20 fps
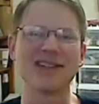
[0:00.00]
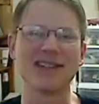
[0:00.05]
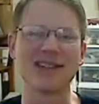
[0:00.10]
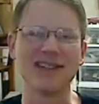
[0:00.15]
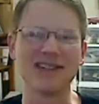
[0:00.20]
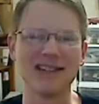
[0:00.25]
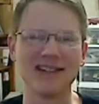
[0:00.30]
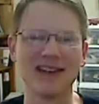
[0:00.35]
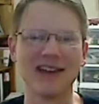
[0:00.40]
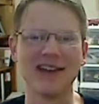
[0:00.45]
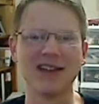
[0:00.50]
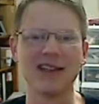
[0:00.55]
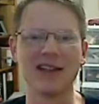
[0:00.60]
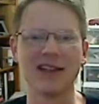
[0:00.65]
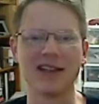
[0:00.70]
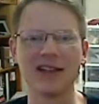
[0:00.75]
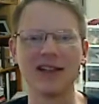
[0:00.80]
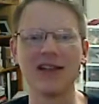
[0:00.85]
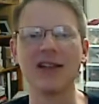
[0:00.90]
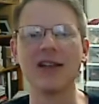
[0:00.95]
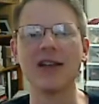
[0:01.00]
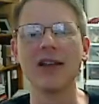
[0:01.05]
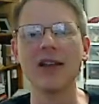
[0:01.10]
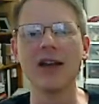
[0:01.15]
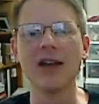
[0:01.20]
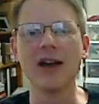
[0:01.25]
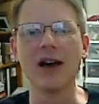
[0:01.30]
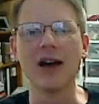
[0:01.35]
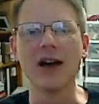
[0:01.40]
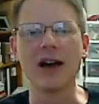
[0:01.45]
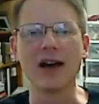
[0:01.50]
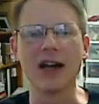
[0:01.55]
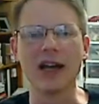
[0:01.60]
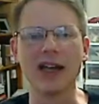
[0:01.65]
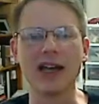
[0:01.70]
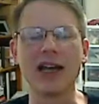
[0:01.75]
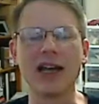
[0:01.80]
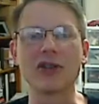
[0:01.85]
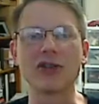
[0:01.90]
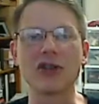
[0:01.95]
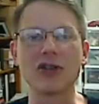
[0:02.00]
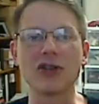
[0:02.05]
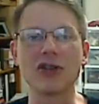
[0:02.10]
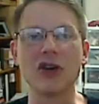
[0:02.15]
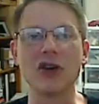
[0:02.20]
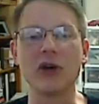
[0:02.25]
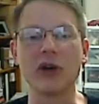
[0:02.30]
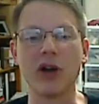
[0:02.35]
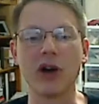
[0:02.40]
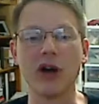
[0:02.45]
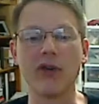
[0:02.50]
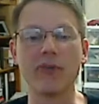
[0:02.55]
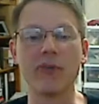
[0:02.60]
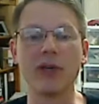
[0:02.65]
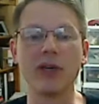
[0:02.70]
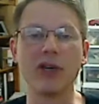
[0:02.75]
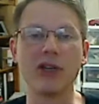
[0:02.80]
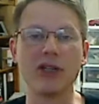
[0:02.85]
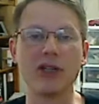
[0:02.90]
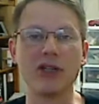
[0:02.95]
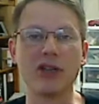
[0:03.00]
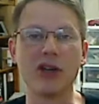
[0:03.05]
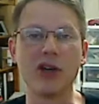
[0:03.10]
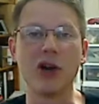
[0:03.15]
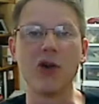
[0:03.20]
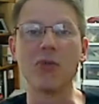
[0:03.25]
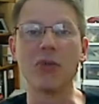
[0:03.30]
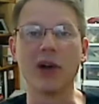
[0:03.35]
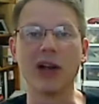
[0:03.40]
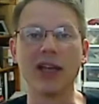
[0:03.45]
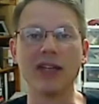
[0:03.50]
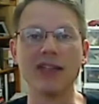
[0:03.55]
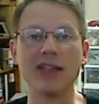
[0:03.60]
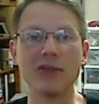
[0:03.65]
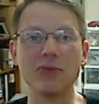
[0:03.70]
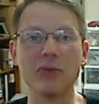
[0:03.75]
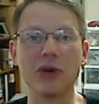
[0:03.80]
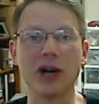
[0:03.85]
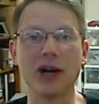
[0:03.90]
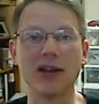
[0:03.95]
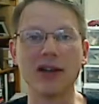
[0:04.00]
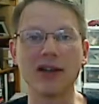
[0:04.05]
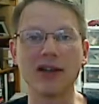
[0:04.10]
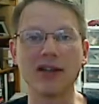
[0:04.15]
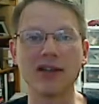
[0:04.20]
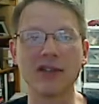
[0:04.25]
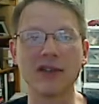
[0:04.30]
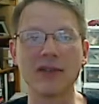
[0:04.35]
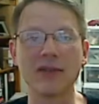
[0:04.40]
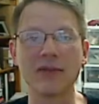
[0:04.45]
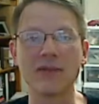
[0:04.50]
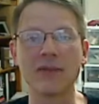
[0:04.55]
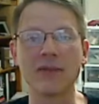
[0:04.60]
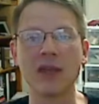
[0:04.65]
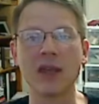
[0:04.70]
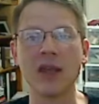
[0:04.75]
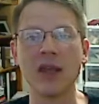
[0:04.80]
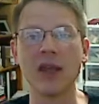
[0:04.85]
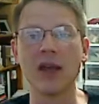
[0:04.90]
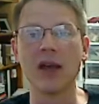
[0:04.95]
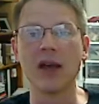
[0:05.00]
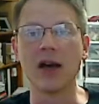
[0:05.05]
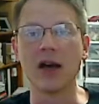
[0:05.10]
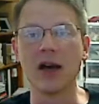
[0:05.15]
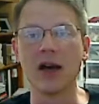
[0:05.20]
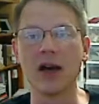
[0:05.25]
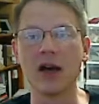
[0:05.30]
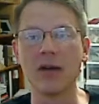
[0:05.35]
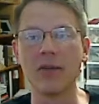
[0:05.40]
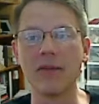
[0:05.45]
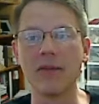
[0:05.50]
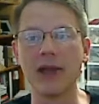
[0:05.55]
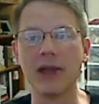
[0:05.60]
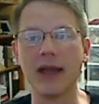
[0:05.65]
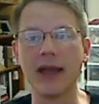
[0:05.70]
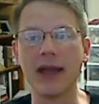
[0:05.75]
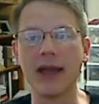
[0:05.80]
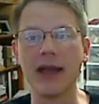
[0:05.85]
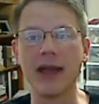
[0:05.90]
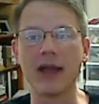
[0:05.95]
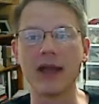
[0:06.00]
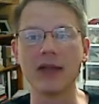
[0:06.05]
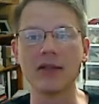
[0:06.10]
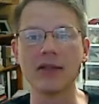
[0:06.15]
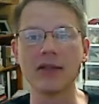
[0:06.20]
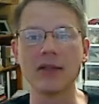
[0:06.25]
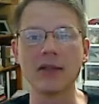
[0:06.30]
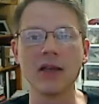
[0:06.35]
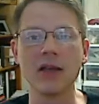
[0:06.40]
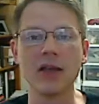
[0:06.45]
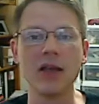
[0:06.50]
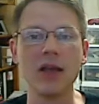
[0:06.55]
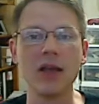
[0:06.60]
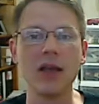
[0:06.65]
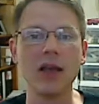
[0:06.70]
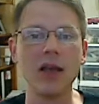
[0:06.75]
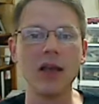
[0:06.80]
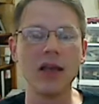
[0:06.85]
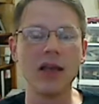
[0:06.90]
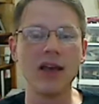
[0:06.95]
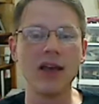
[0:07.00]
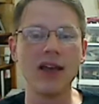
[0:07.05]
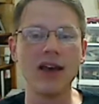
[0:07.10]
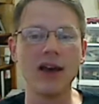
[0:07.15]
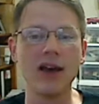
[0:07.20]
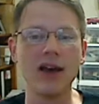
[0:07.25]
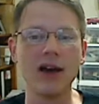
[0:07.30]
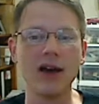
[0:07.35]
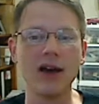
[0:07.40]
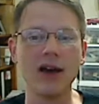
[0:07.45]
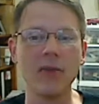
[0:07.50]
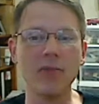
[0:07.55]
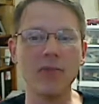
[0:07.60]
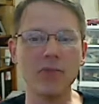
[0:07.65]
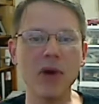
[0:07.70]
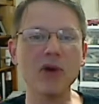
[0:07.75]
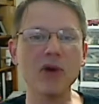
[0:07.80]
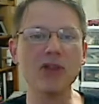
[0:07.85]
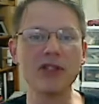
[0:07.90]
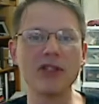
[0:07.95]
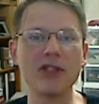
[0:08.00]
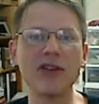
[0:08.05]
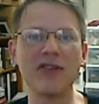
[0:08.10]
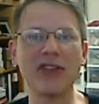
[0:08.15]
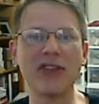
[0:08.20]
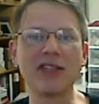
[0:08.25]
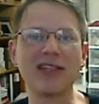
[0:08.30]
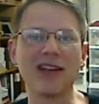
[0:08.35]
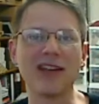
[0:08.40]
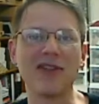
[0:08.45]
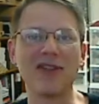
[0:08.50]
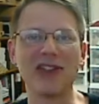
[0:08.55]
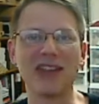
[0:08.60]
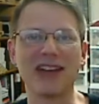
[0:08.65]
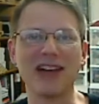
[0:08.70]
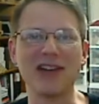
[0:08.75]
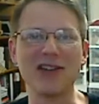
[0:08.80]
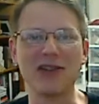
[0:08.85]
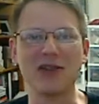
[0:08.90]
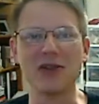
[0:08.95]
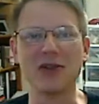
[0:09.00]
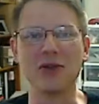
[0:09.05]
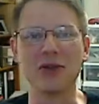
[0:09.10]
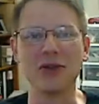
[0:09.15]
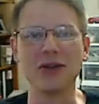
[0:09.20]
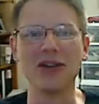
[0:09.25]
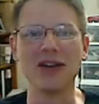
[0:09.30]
and actually show it off because it's a co-branded product. And most of the stuff that I do